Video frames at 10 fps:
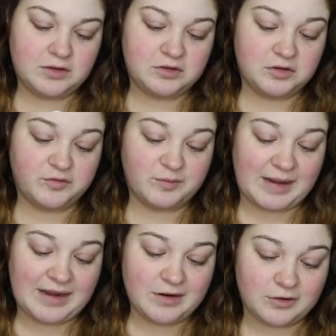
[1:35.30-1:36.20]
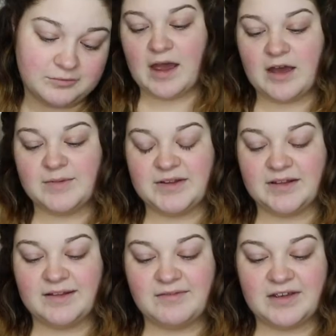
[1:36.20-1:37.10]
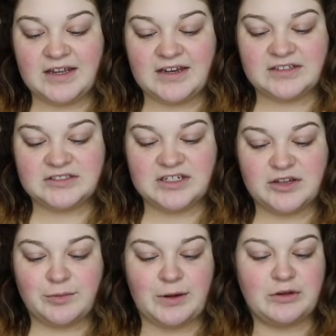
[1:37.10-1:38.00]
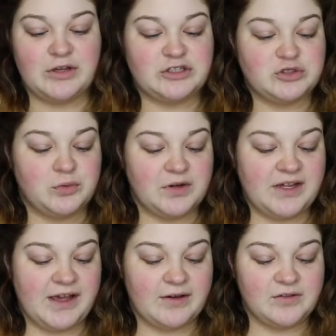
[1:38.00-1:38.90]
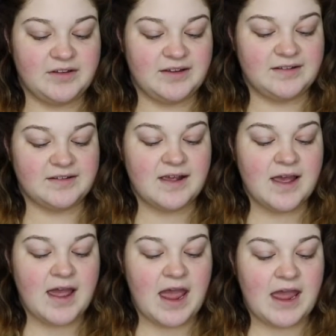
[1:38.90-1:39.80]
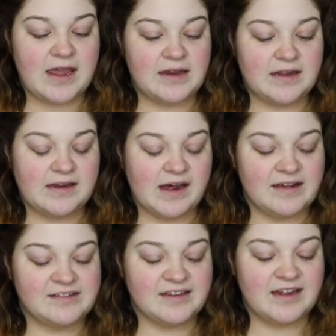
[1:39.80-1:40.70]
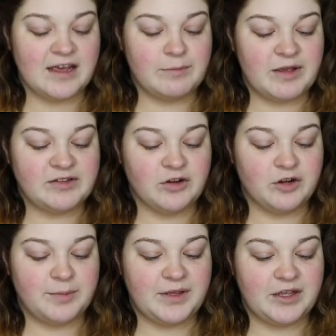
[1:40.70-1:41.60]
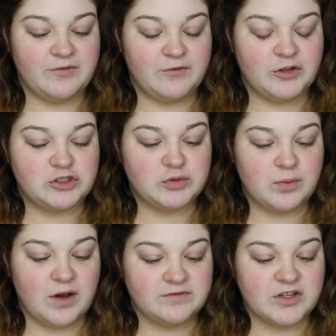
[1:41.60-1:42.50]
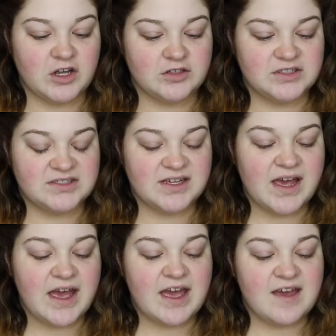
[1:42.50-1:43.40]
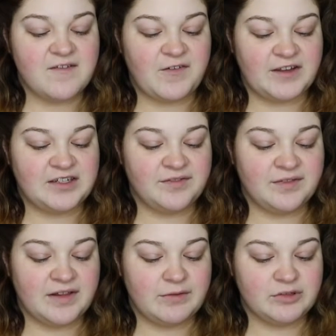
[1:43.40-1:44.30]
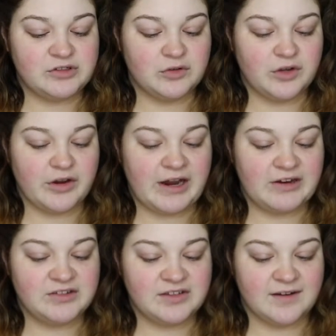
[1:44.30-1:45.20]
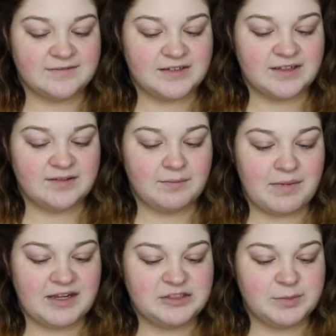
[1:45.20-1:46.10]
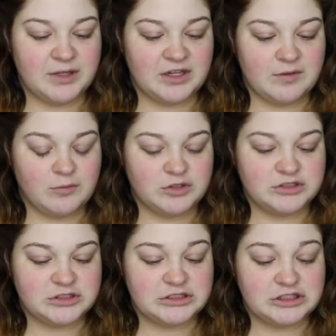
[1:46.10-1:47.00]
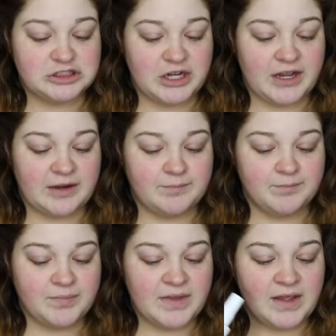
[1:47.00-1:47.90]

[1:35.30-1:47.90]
So for my hair. It's a leave-in conditioning spray and you get 20 ounces and it has an MSRP for $12. Effectively restore your hair softness, manageability, moisture, and shine